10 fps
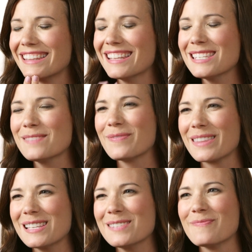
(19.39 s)
this
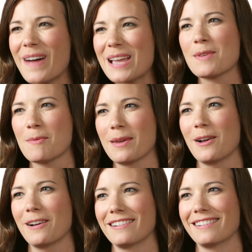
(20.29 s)
this might be
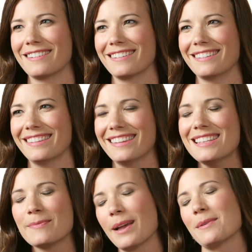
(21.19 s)
bigger.
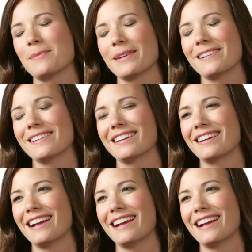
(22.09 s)
This might be bigger